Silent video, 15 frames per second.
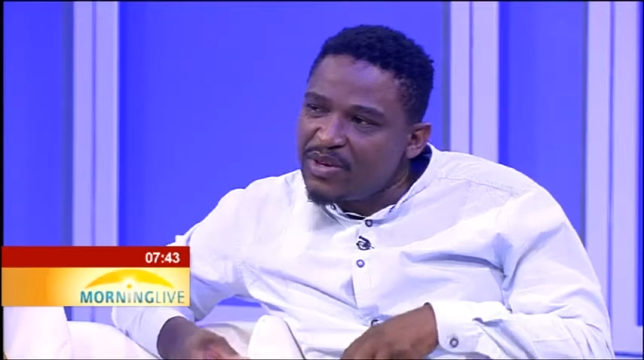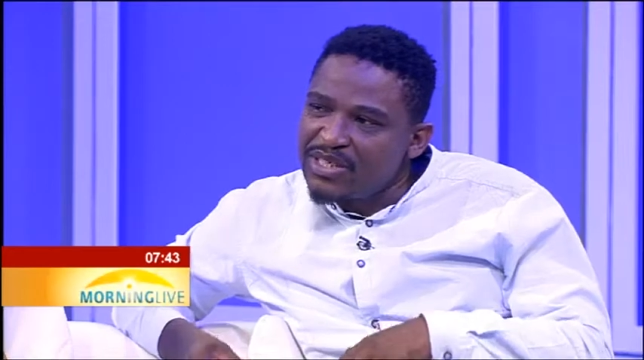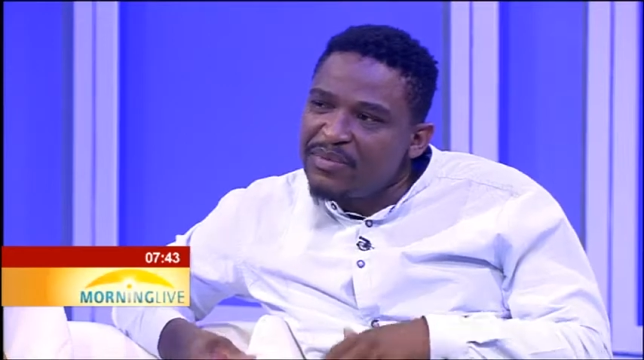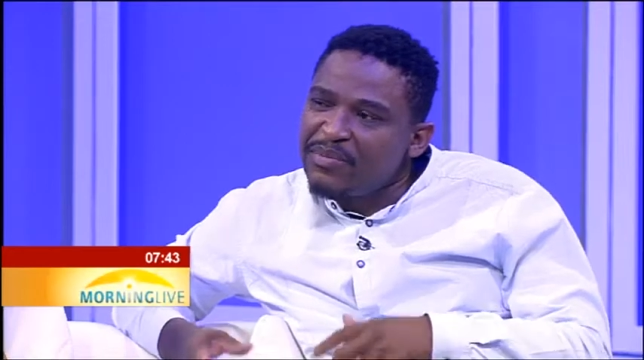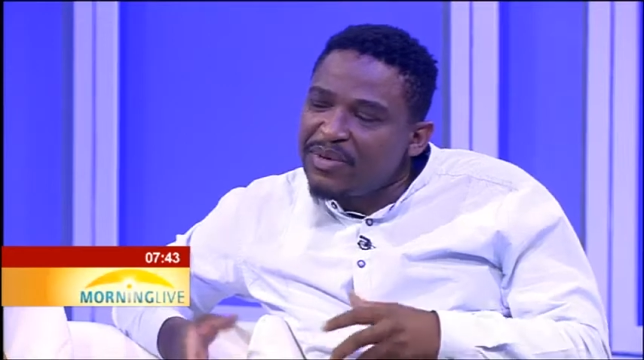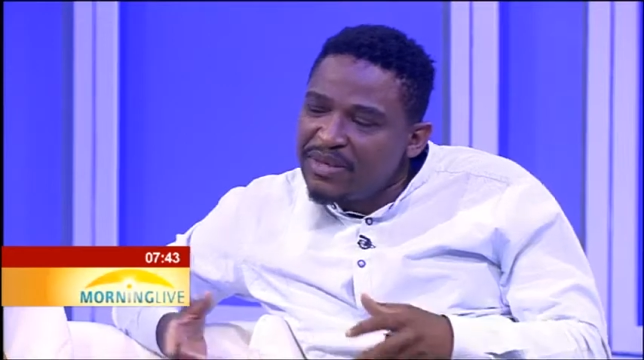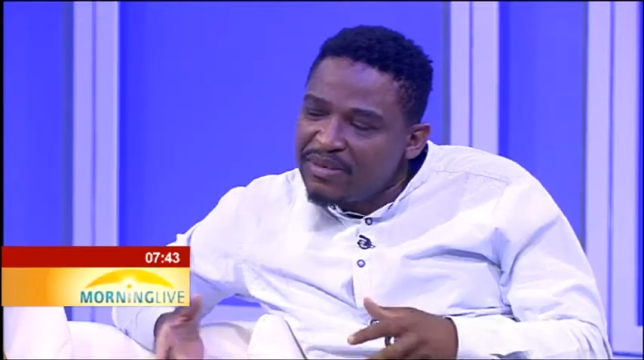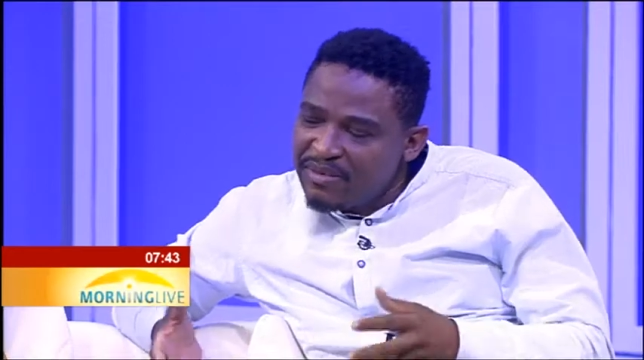
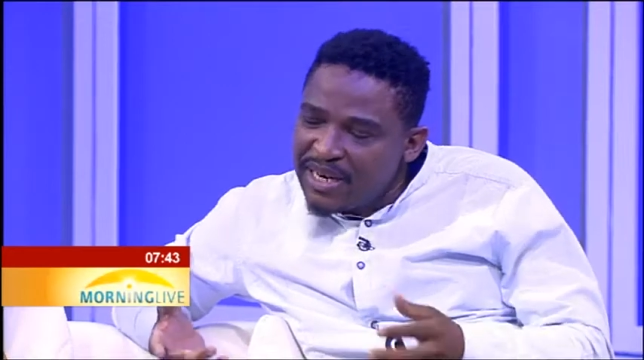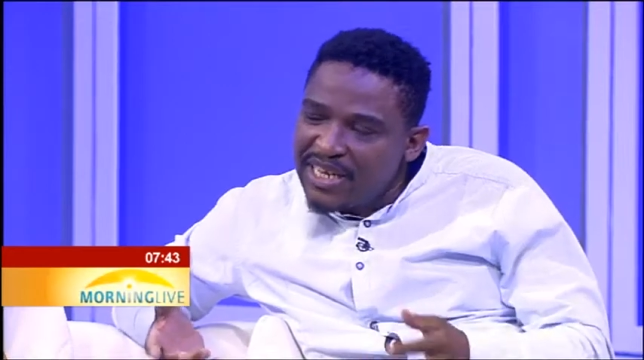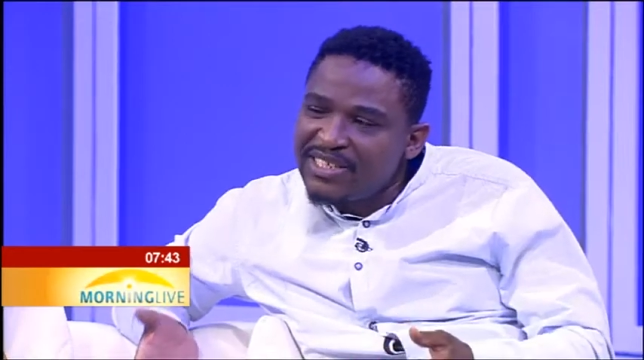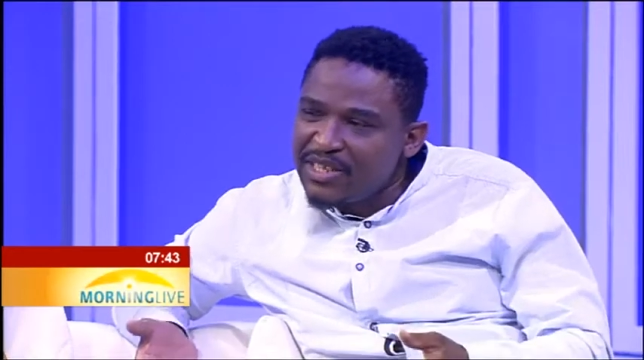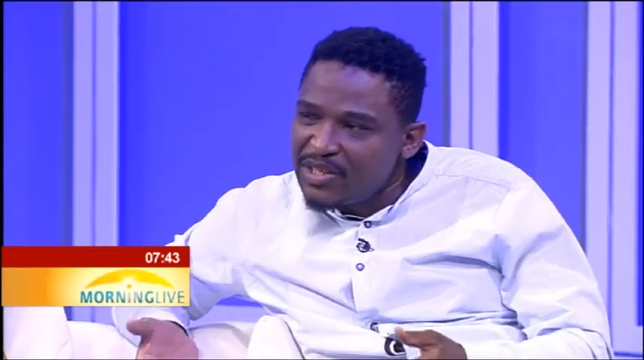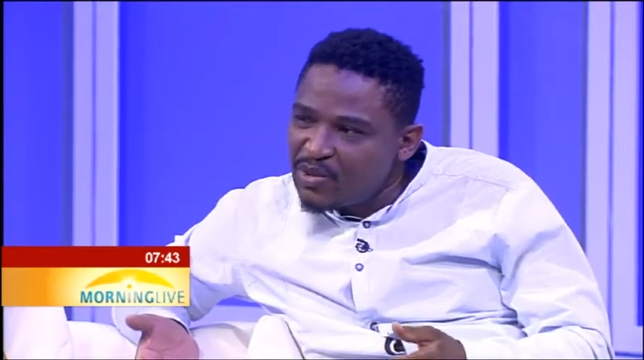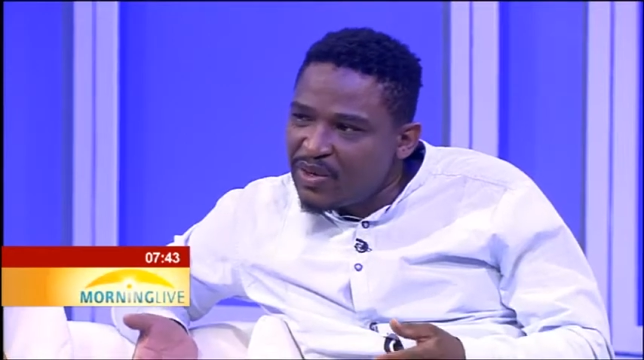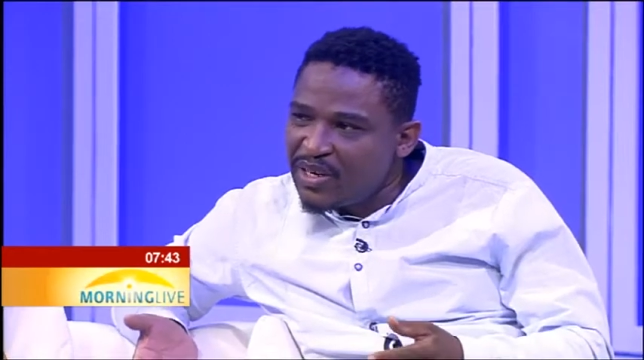because I'm a
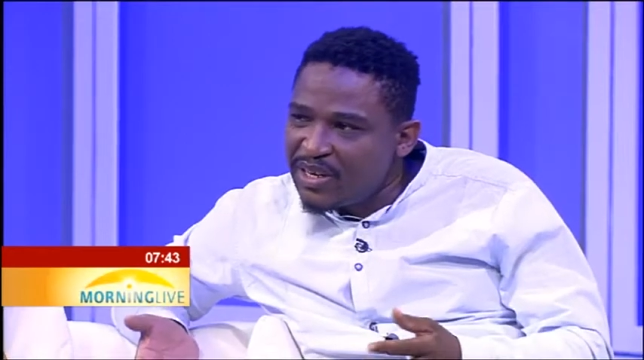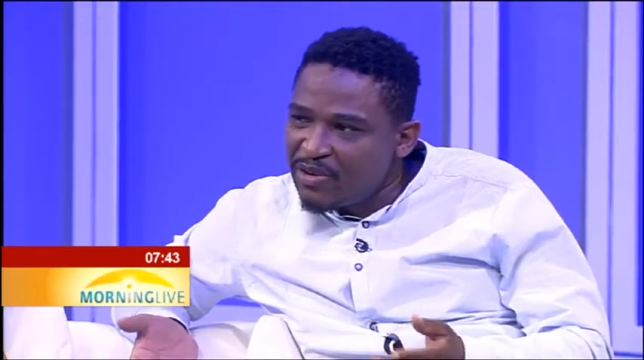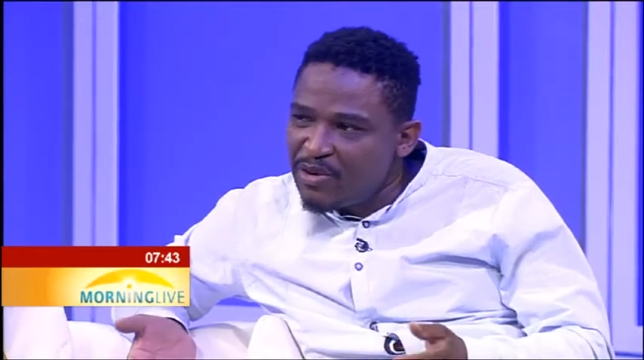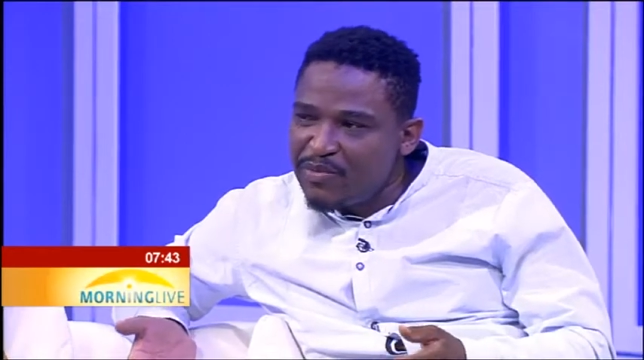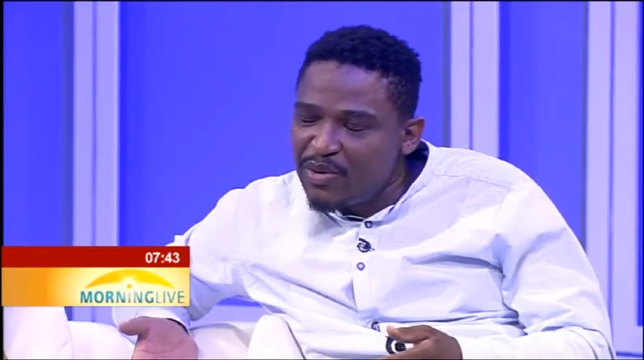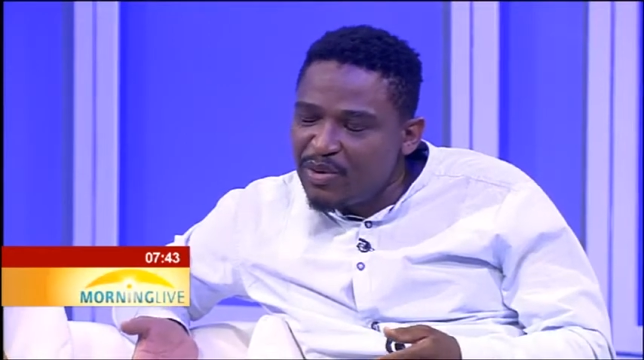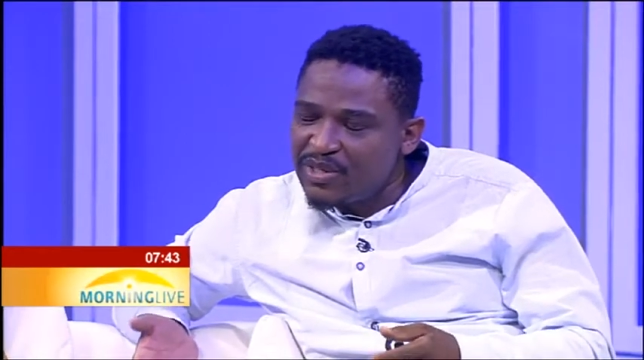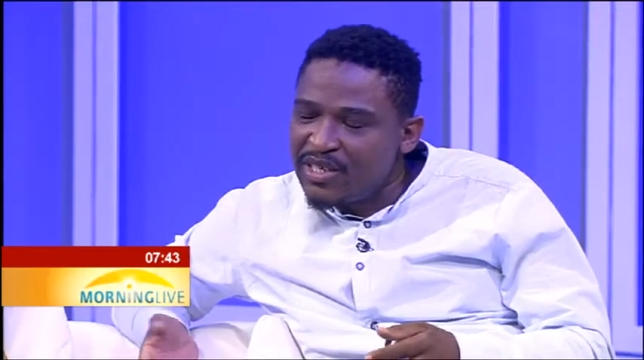writer as well, a
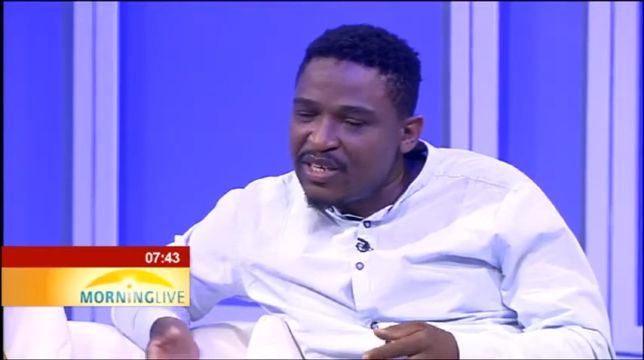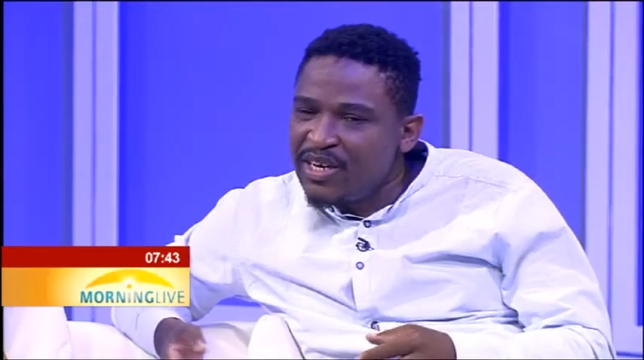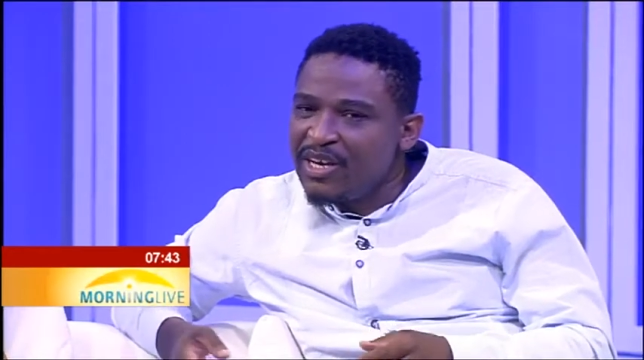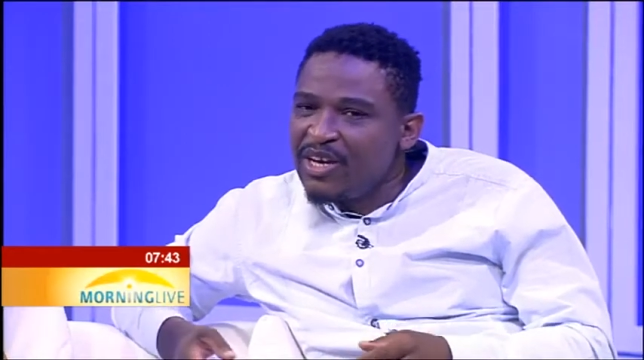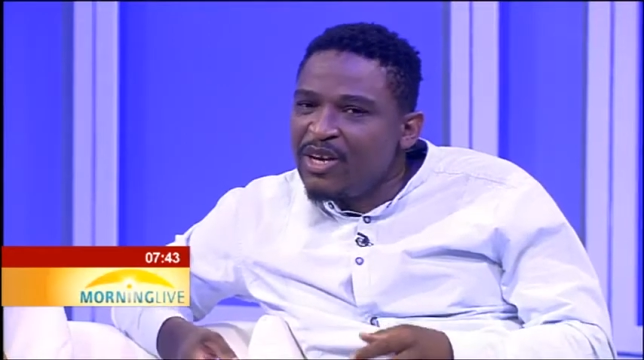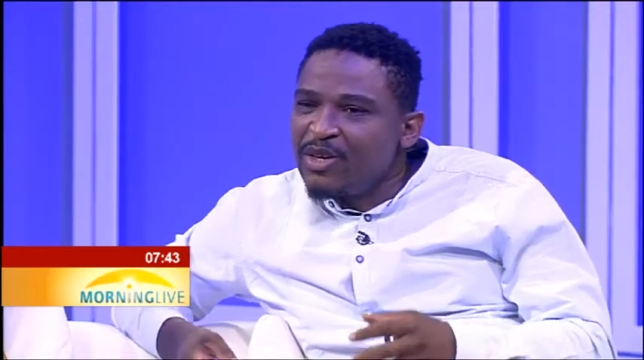composer.